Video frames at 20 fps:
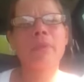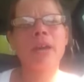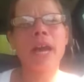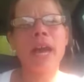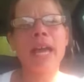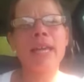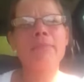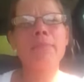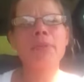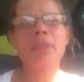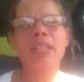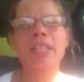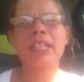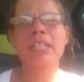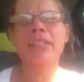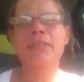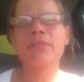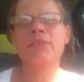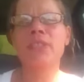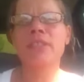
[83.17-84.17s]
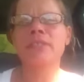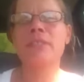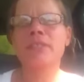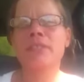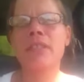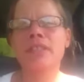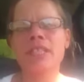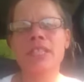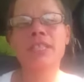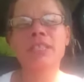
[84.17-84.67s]
I believed
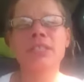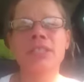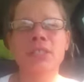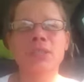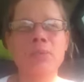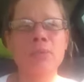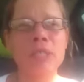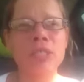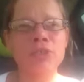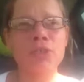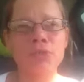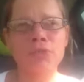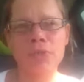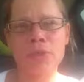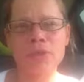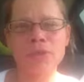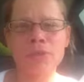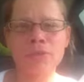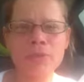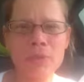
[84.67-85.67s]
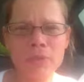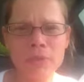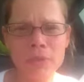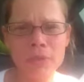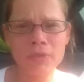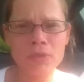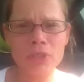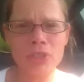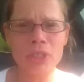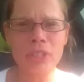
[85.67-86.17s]
things to be true
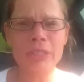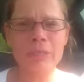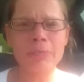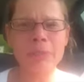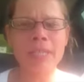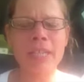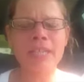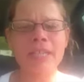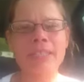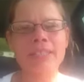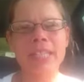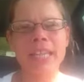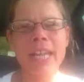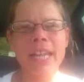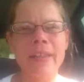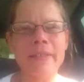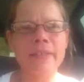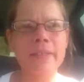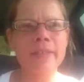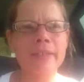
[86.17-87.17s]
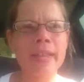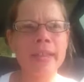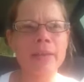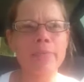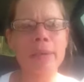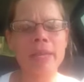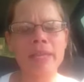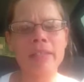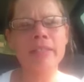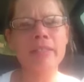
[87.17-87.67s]
just because I had the
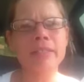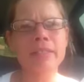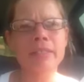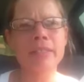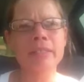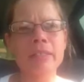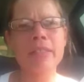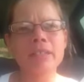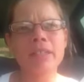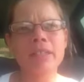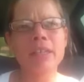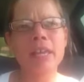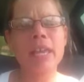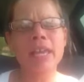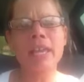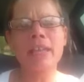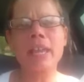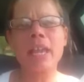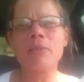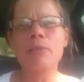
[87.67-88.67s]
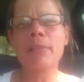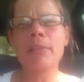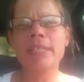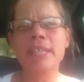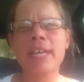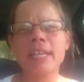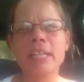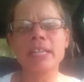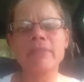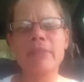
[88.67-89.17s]
lap band and I would
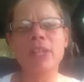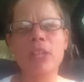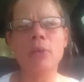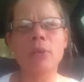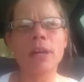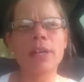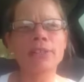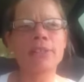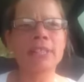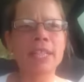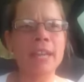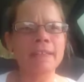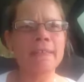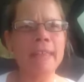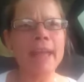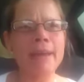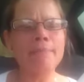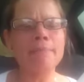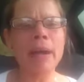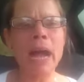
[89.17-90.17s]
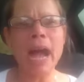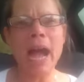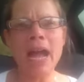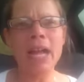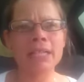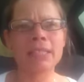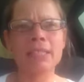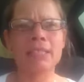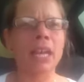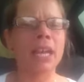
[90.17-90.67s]
not even go outside that
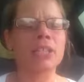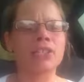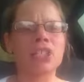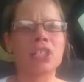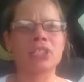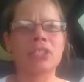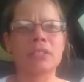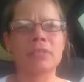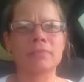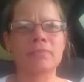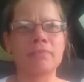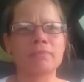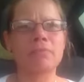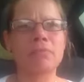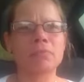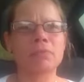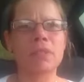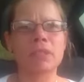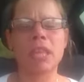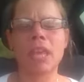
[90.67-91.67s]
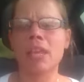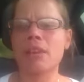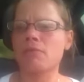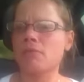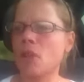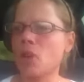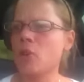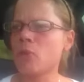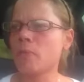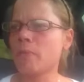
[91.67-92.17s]
box. I just said,
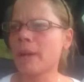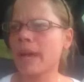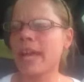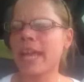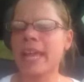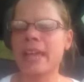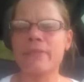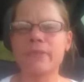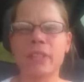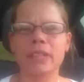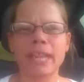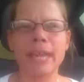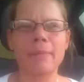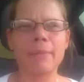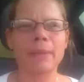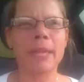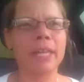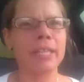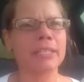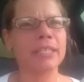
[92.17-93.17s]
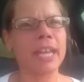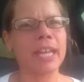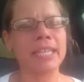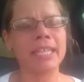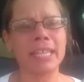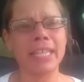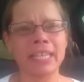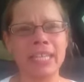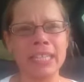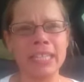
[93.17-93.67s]
nope, I have the lap band. I
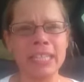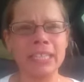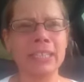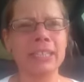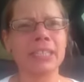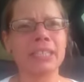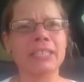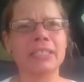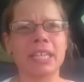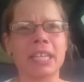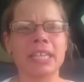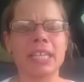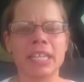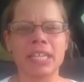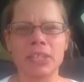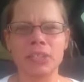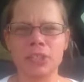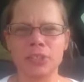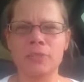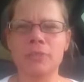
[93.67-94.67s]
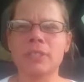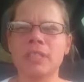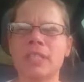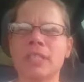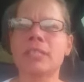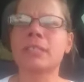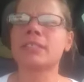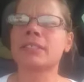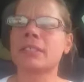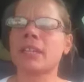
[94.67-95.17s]
can't eat this. I can't do
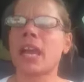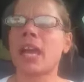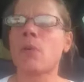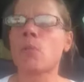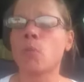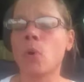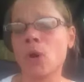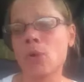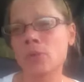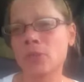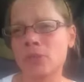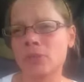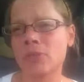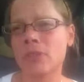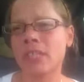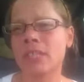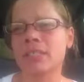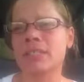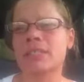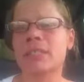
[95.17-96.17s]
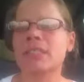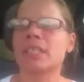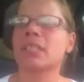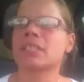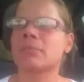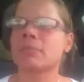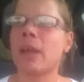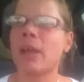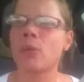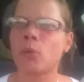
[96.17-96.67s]
this. I won't do this.
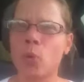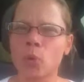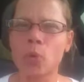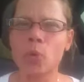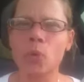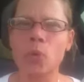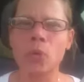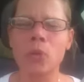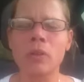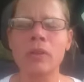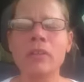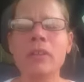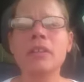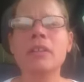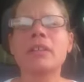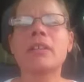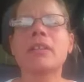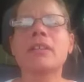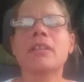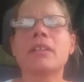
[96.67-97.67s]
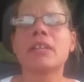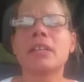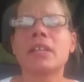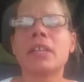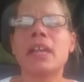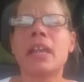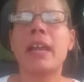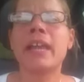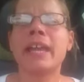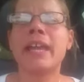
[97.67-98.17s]
It's my rule.
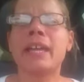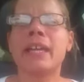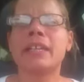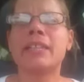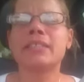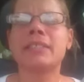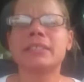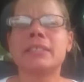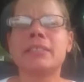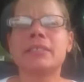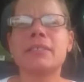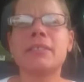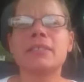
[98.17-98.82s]
And